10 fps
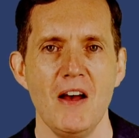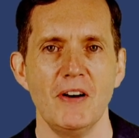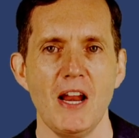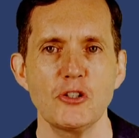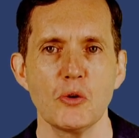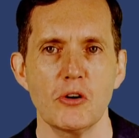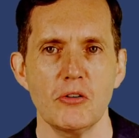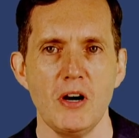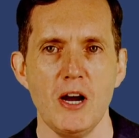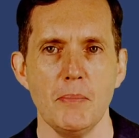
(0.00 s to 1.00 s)
Financial
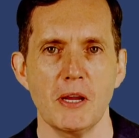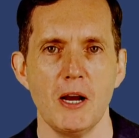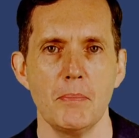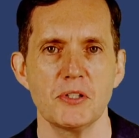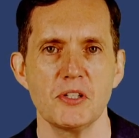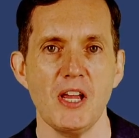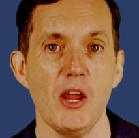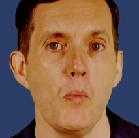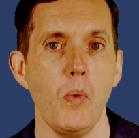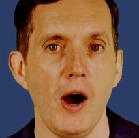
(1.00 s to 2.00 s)
crime encompasses
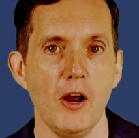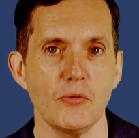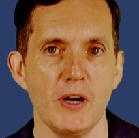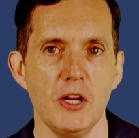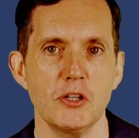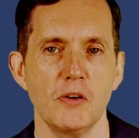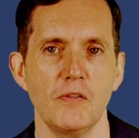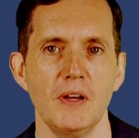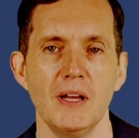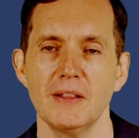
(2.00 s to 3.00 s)
a wide range of
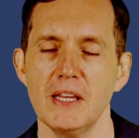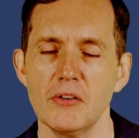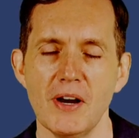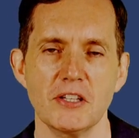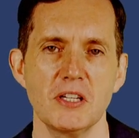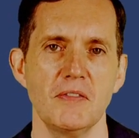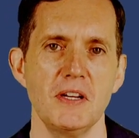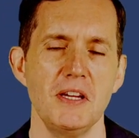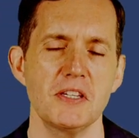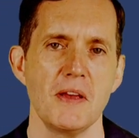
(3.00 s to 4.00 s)
illegal
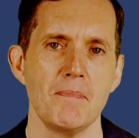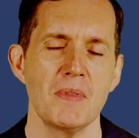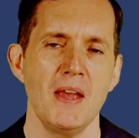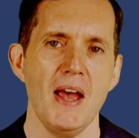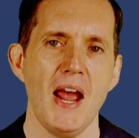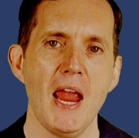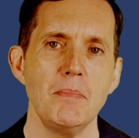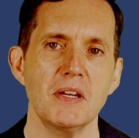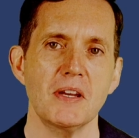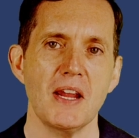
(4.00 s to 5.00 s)
activities aimed
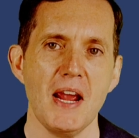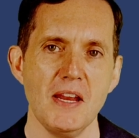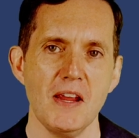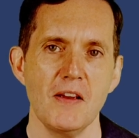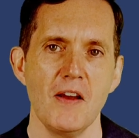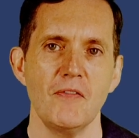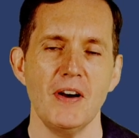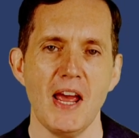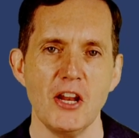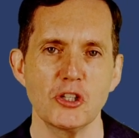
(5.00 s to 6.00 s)
at gaining
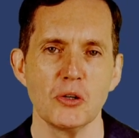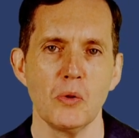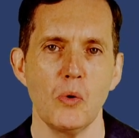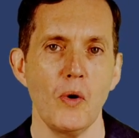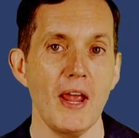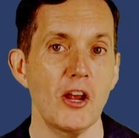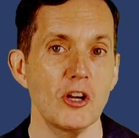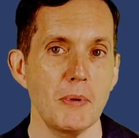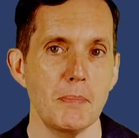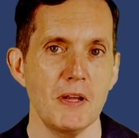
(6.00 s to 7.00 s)
financial or
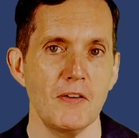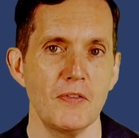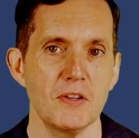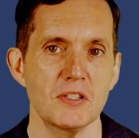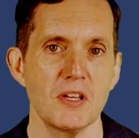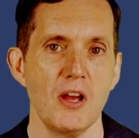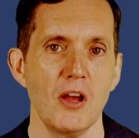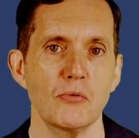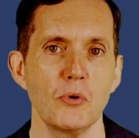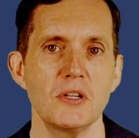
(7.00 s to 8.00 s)
economic benefits
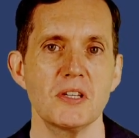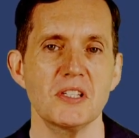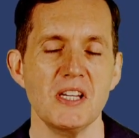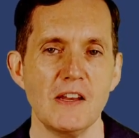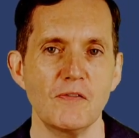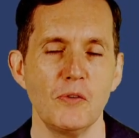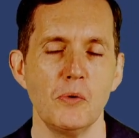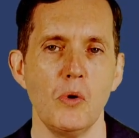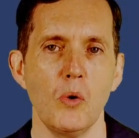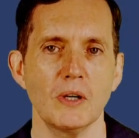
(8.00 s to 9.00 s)
through
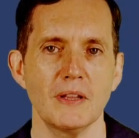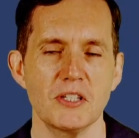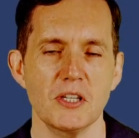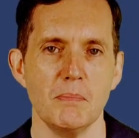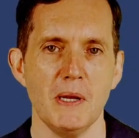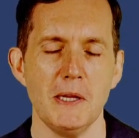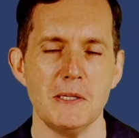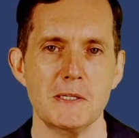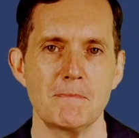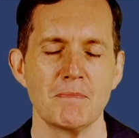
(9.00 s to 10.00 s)
deceitful or illicit
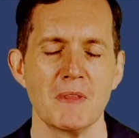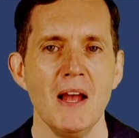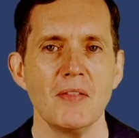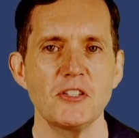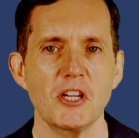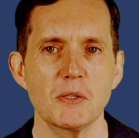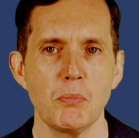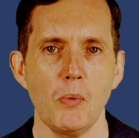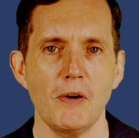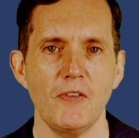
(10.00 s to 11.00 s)
means. Let's explore
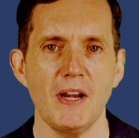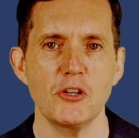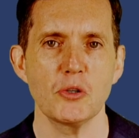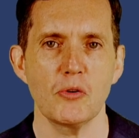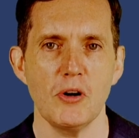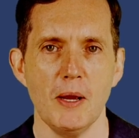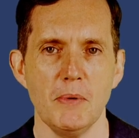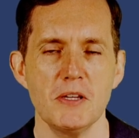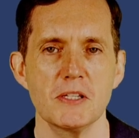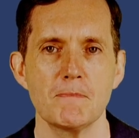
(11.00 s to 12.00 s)
what financial crime
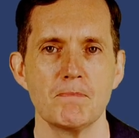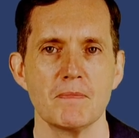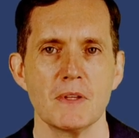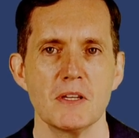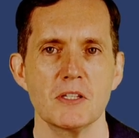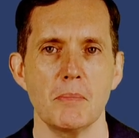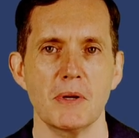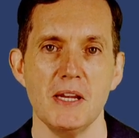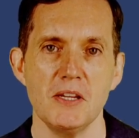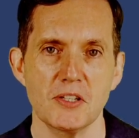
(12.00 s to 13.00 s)
is, some
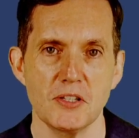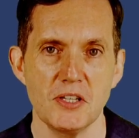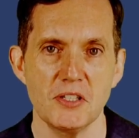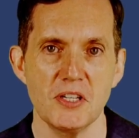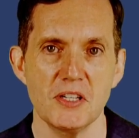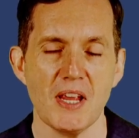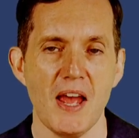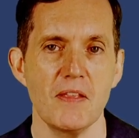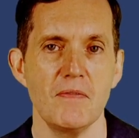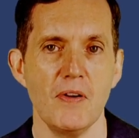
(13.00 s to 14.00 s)
key statistics,
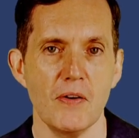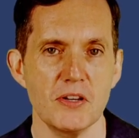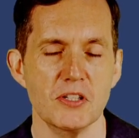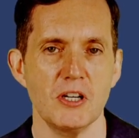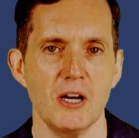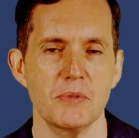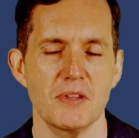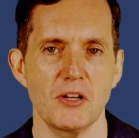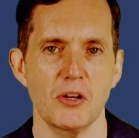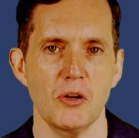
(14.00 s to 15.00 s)
and the various types
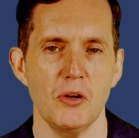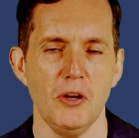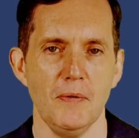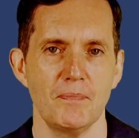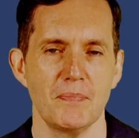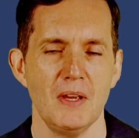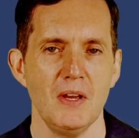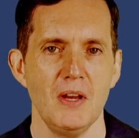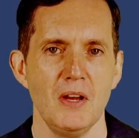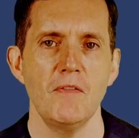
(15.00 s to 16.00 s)
that occur.
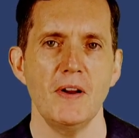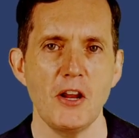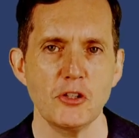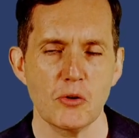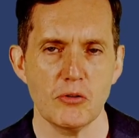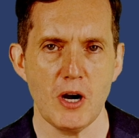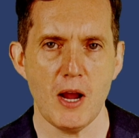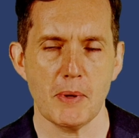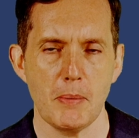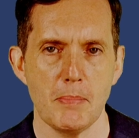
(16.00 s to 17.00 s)
Financial
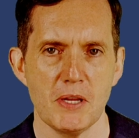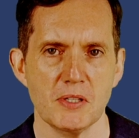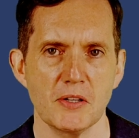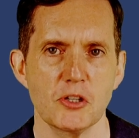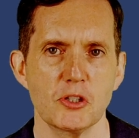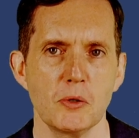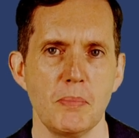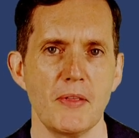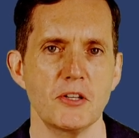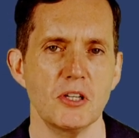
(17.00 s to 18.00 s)
crime can be best understood by
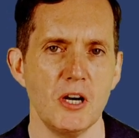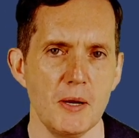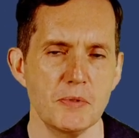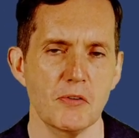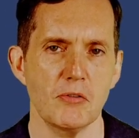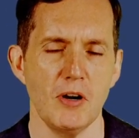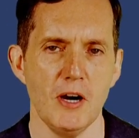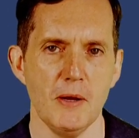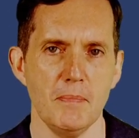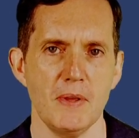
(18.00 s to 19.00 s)
the types of
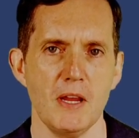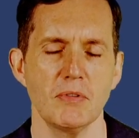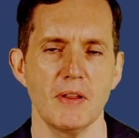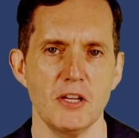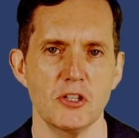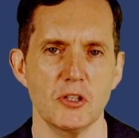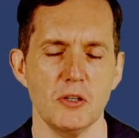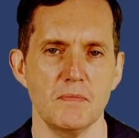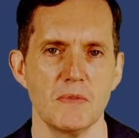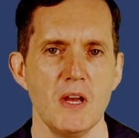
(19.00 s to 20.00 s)
crime it relates
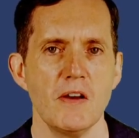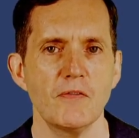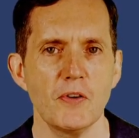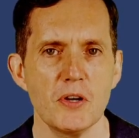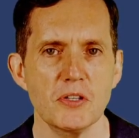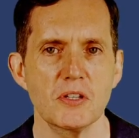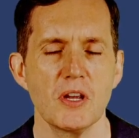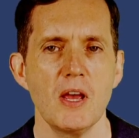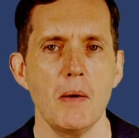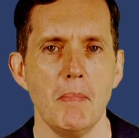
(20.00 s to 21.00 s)
to. First,
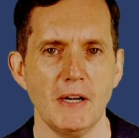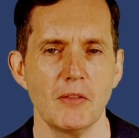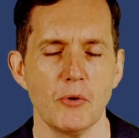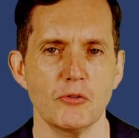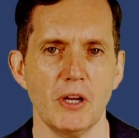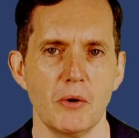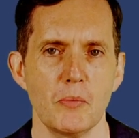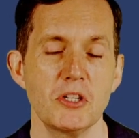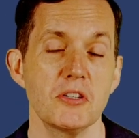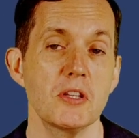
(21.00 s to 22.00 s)
money laundering,
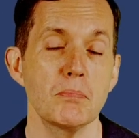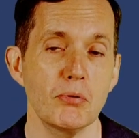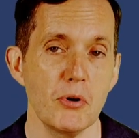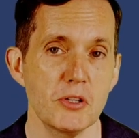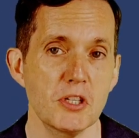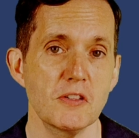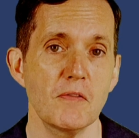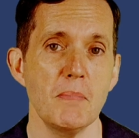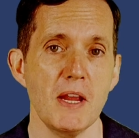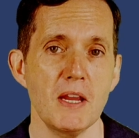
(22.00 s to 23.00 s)
which is the process of
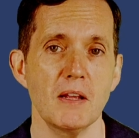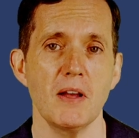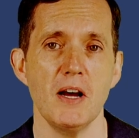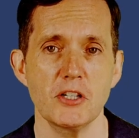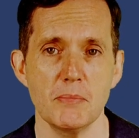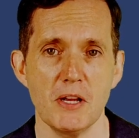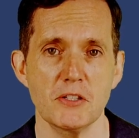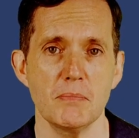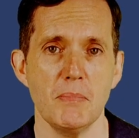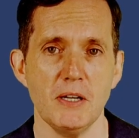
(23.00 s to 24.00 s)
making large amounts
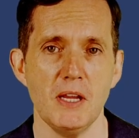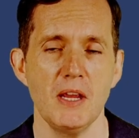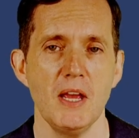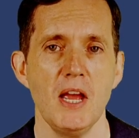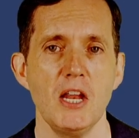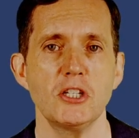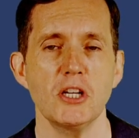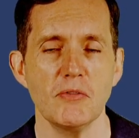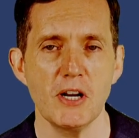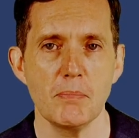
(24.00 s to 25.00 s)
of money
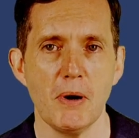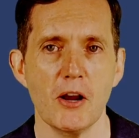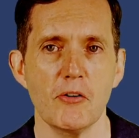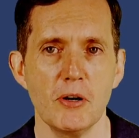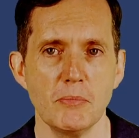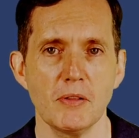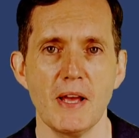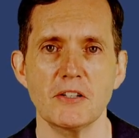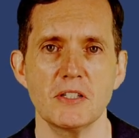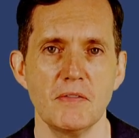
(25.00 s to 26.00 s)
generated by criminal
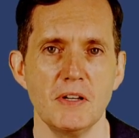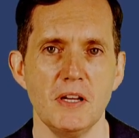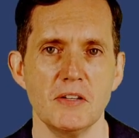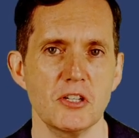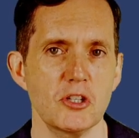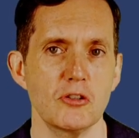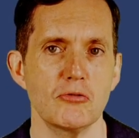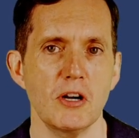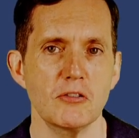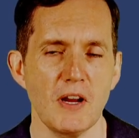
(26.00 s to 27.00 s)
activity such as
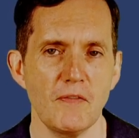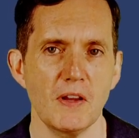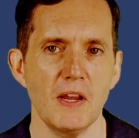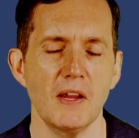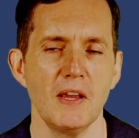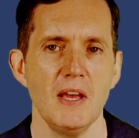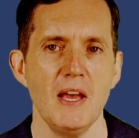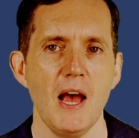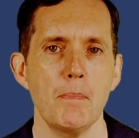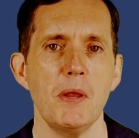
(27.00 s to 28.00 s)
drug trafficking
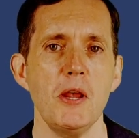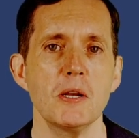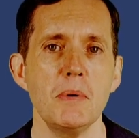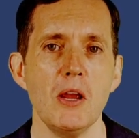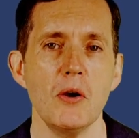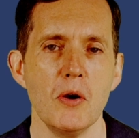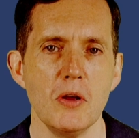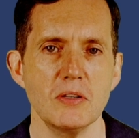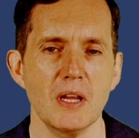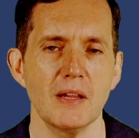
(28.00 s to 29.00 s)
appear to be
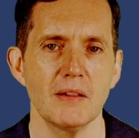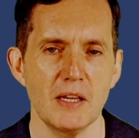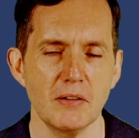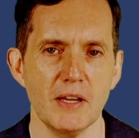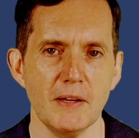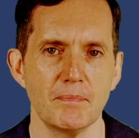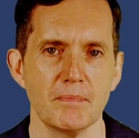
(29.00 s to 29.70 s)
earned legally.